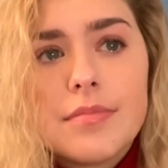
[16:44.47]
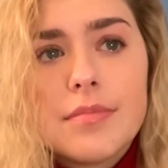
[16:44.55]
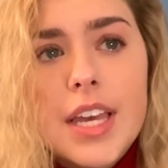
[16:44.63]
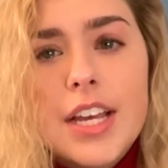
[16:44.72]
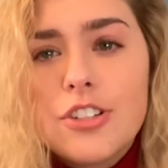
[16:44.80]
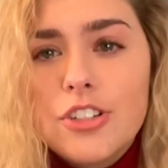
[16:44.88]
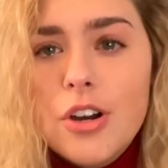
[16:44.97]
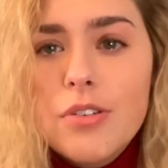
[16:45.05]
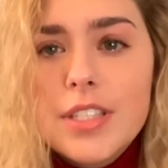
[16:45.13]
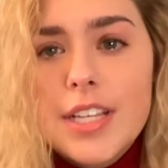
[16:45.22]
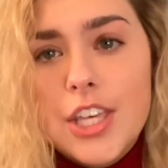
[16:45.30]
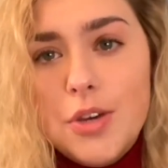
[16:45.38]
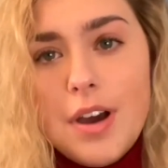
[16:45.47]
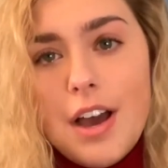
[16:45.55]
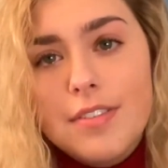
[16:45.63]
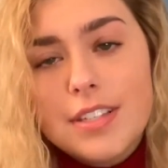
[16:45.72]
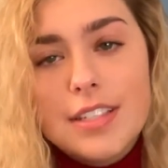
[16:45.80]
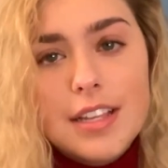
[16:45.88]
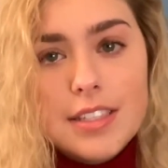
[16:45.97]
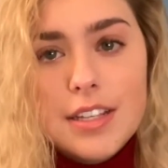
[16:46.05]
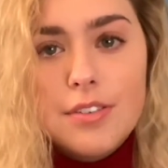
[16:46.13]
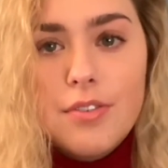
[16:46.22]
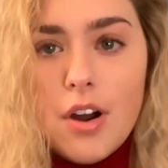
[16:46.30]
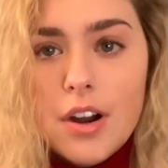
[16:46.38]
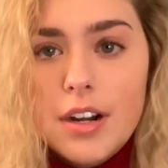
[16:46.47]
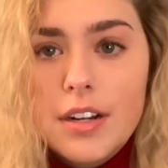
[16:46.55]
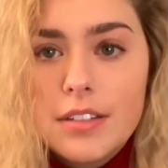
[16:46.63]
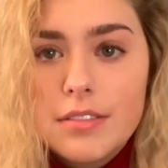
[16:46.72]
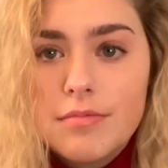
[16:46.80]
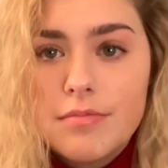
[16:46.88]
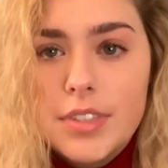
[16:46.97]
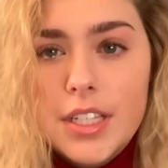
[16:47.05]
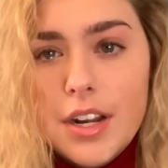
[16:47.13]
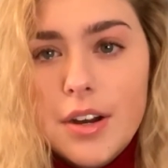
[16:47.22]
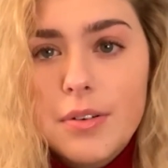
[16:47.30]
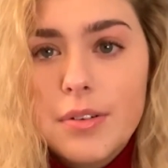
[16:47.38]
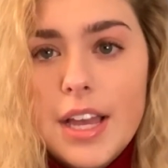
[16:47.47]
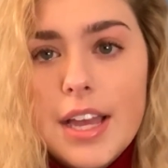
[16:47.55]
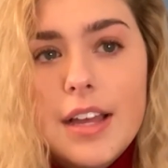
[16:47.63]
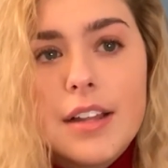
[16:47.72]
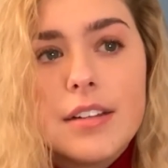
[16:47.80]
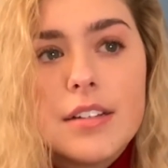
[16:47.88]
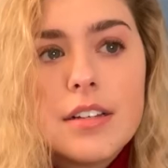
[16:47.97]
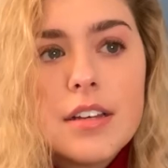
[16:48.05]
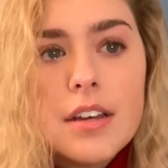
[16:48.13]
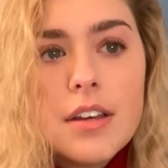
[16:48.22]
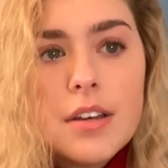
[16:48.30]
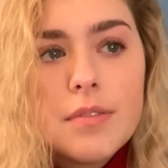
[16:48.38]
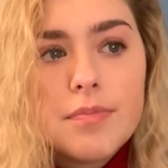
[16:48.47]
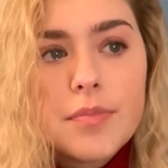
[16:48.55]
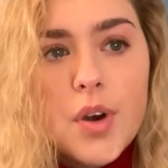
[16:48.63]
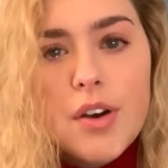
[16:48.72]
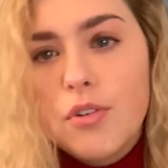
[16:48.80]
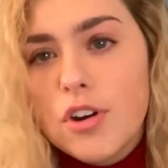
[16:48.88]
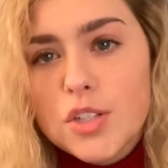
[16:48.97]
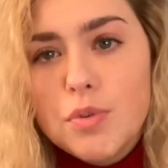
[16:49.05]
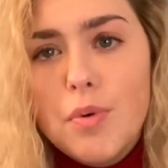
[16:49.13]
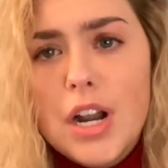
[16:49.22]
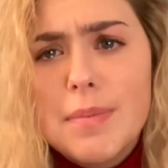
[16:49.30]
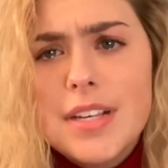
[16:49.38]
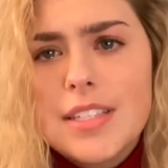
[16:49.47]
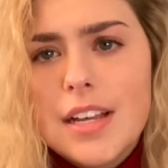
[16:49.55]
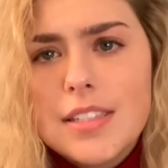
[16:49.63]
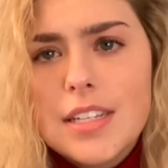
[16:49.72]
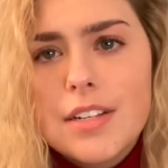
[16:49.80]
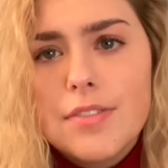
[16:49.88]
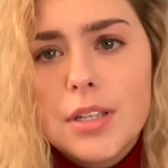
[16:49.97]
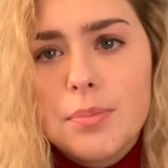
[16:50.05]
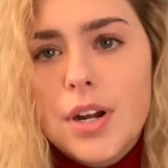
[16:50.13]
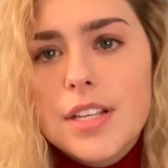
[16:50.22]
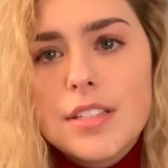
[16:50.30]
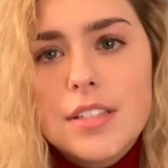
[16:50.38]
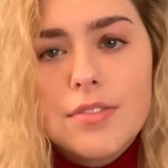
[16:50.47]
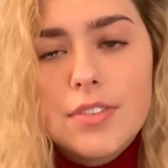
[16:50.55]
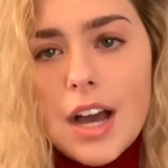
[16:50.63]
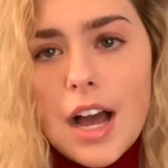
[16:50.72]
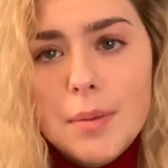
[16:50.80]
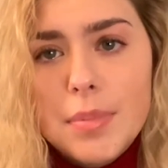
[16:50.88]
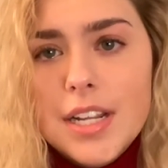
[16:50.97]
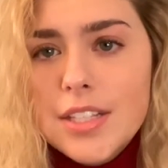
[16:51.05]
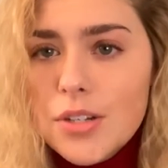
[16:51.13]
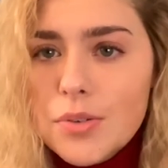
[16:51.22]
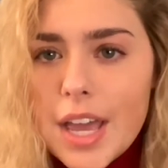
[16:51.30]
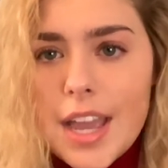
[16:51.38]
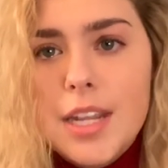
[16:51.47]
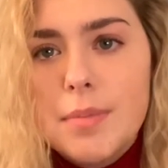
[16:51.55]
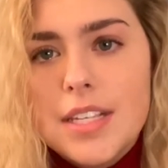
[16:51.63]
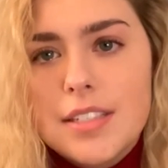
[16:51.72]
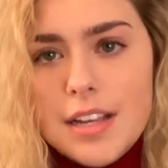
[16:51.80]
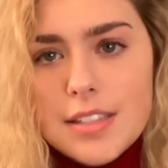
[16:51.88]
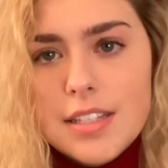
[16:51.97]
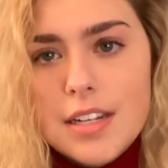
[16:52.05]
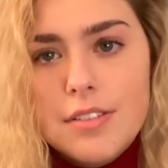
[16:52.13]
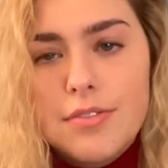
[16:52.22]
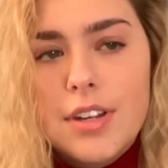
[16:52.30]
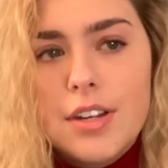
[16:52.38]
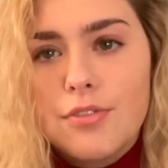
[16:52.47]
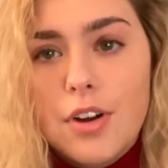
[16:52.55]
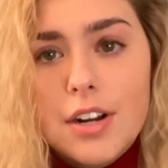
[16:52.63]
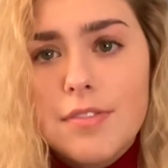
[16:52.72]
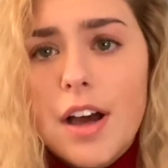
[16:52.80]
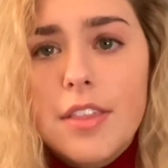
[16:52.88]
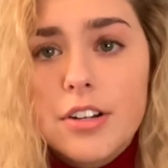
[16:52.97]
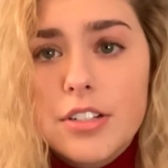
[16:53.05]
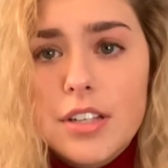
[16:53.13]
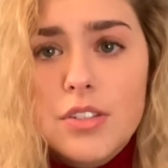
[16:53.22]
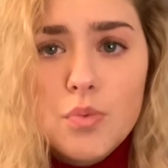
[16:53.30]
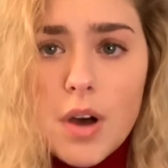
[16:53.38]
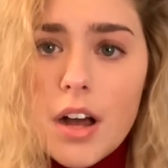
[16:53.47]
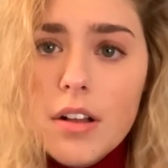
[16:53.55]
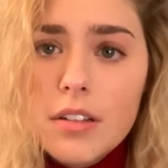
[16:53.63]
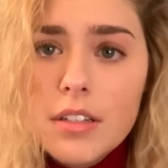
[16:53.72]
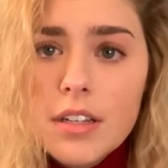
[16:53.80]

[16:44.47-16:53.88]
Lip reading: it shows that you have a sensitive heart, you know. And of course we want to be sensitive in the presence of God, but it's okay to be sensitive in front of others as well,